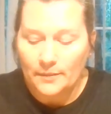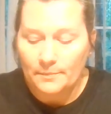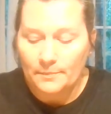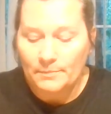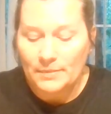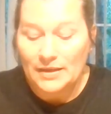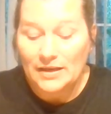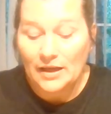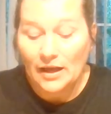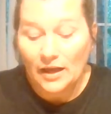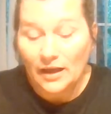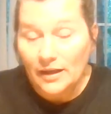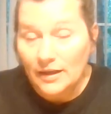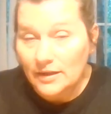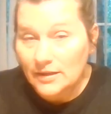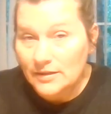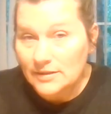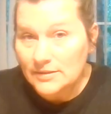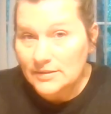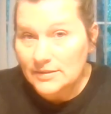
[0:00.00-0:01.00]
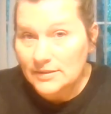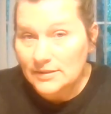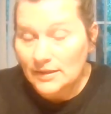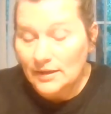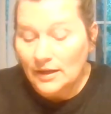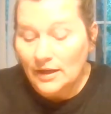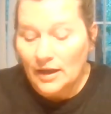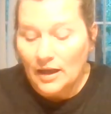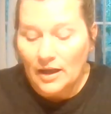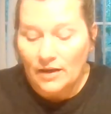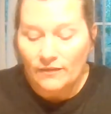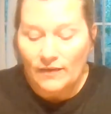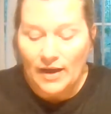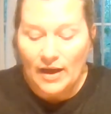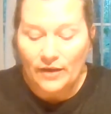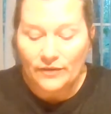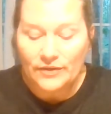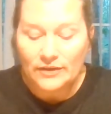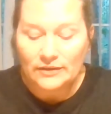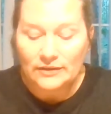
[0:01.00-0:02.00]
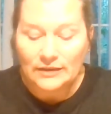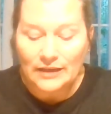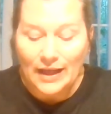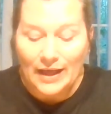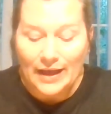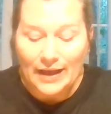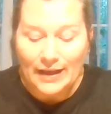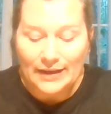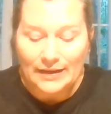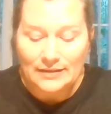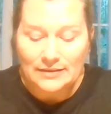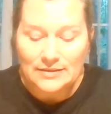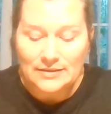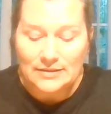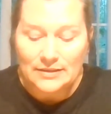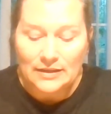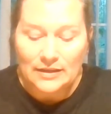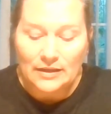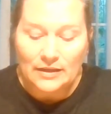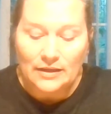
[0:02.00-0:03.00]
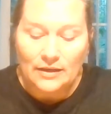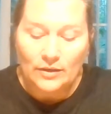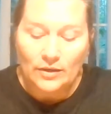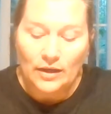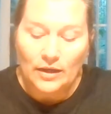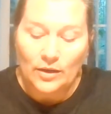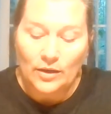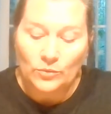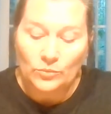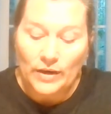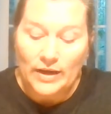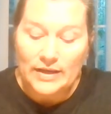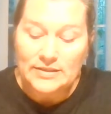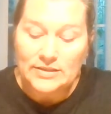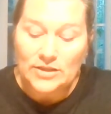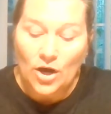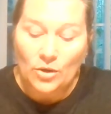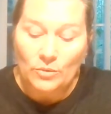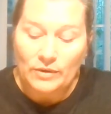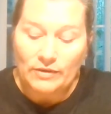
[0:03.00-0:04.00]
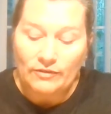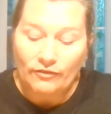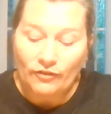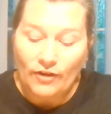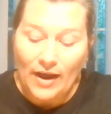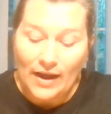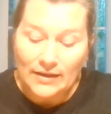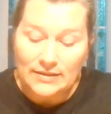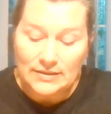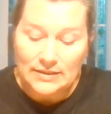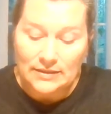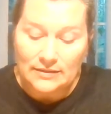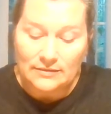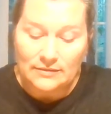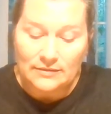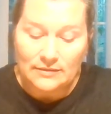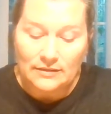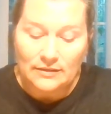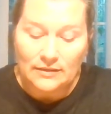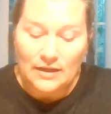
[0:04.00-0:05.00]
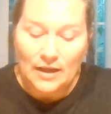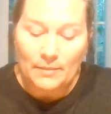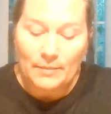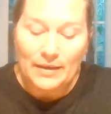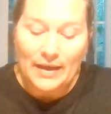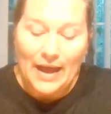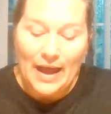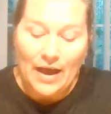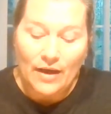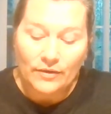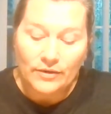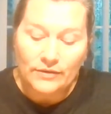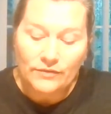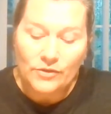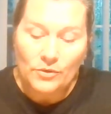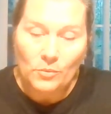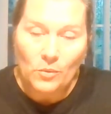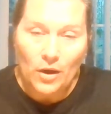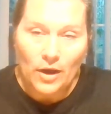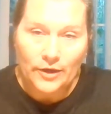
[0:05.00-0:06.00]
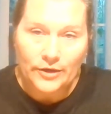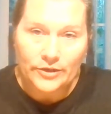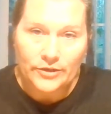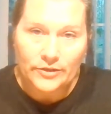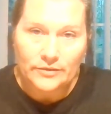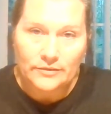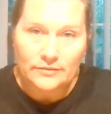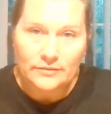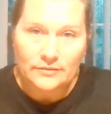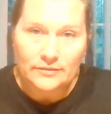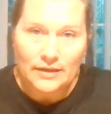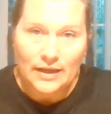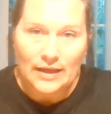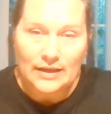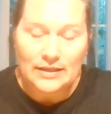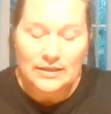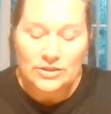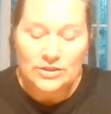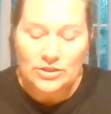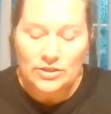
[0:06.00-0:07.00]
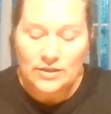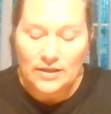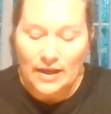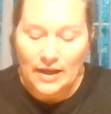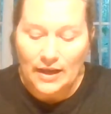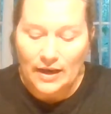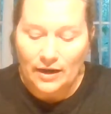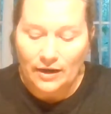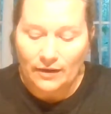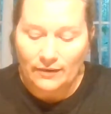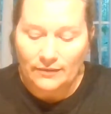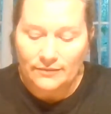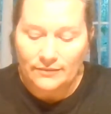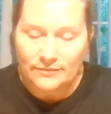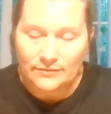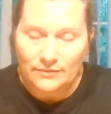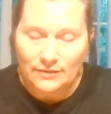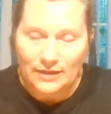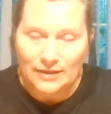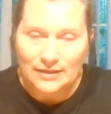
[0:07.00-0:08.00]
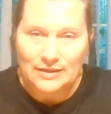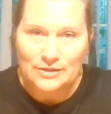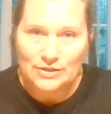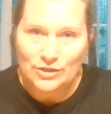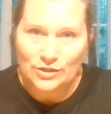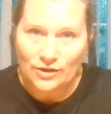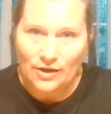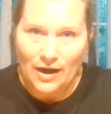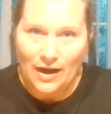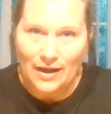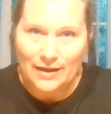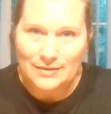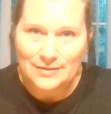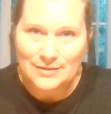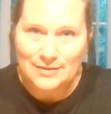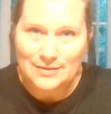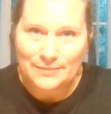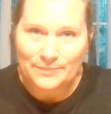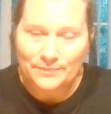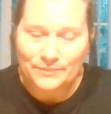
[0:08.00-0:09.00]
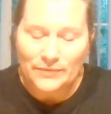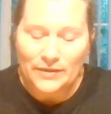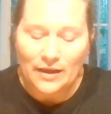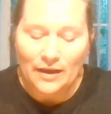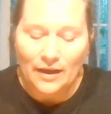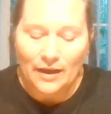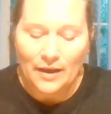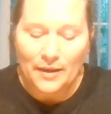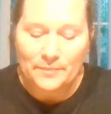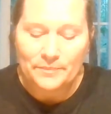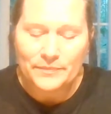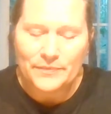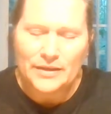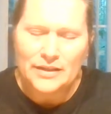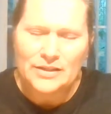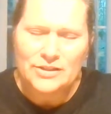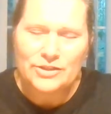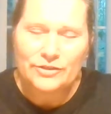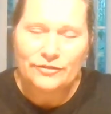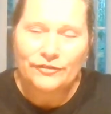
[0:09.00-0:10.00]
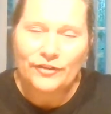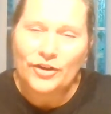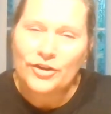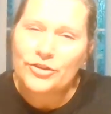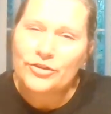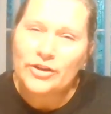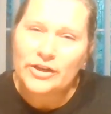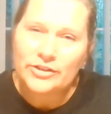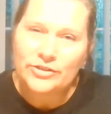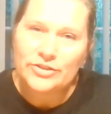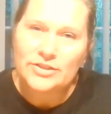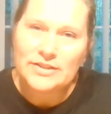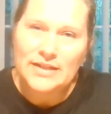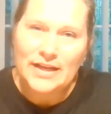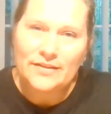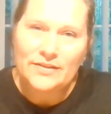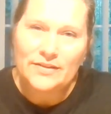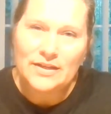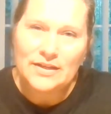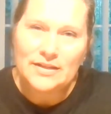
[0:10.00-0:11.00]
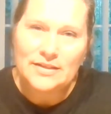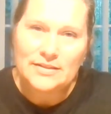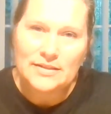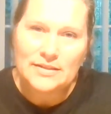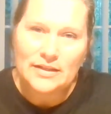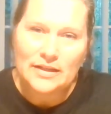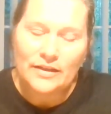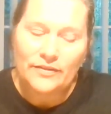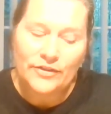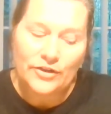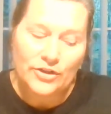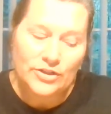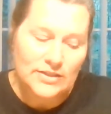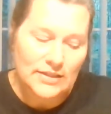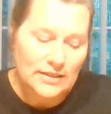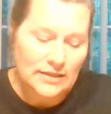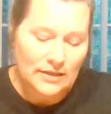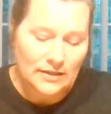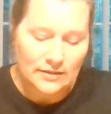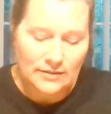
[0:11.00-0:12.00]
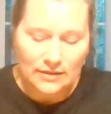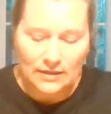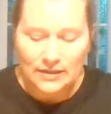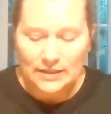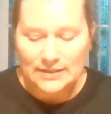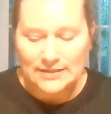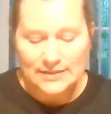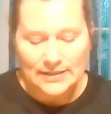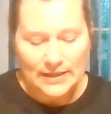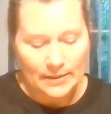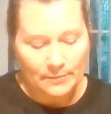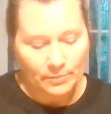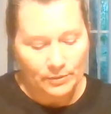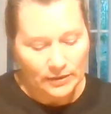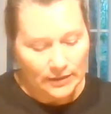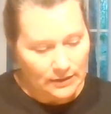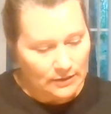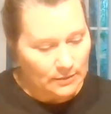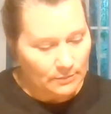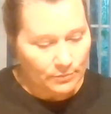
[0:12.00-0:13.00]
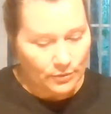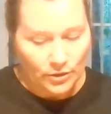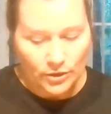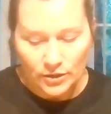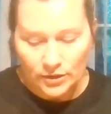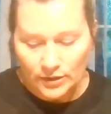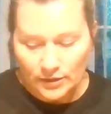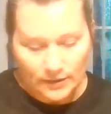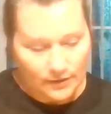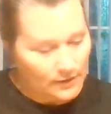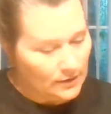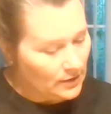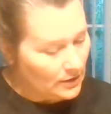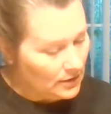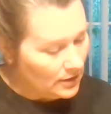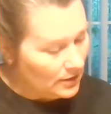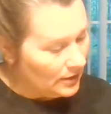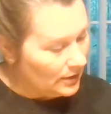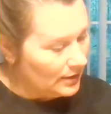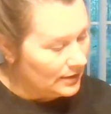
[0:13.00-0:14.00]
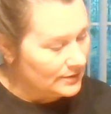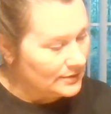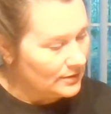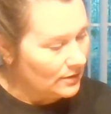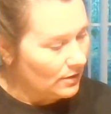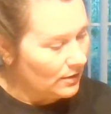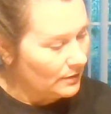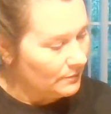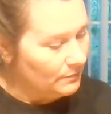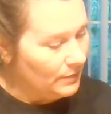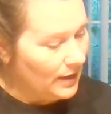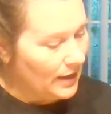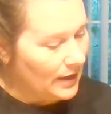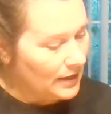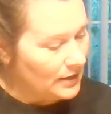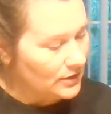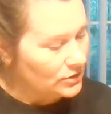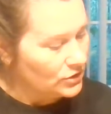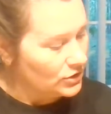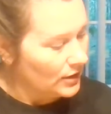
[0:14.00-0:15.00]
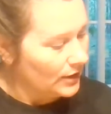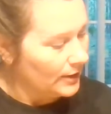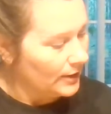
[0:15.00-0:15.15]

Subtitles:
because of how the light rays are refracted coming out of the water and into the air and into your eyes. To further understand this, there's an example in the book. It's on page